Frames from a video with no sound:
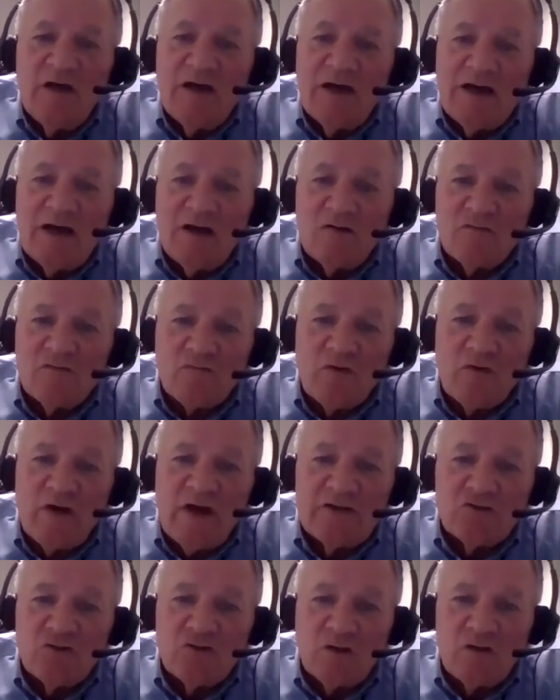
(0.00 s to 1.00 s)
how
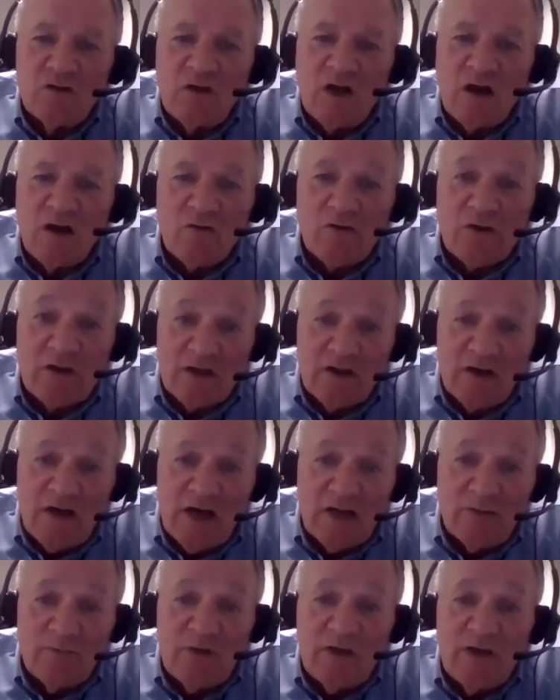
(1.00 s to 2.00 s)
fragile our
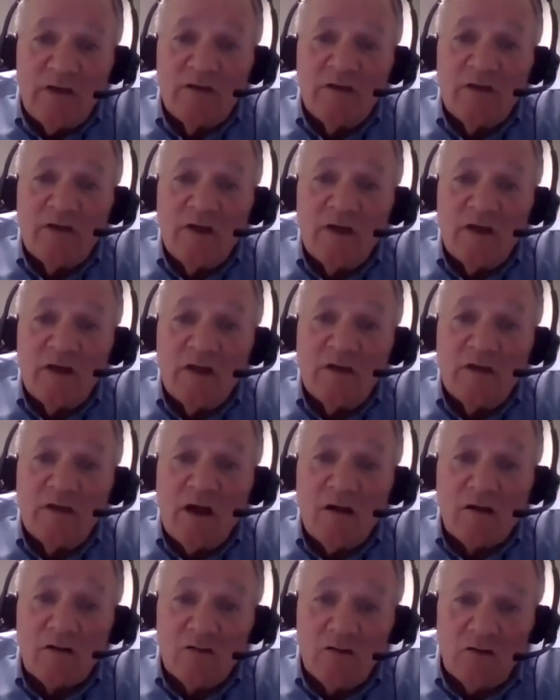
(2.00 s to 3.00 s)
economy and
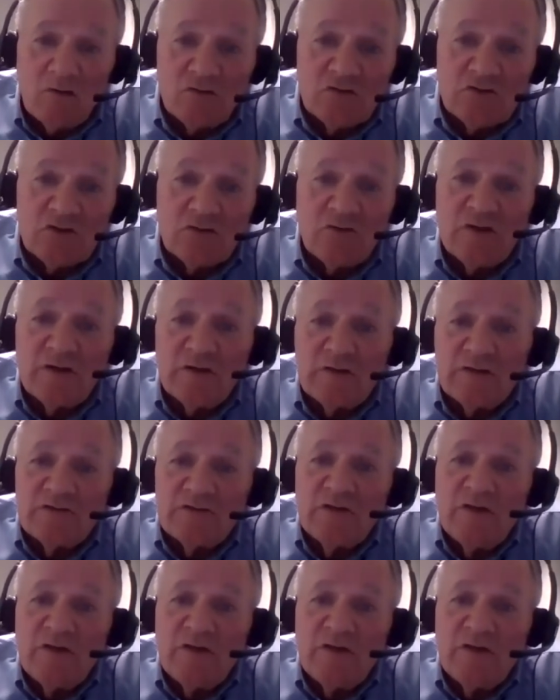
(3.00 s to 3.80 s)
our culture is,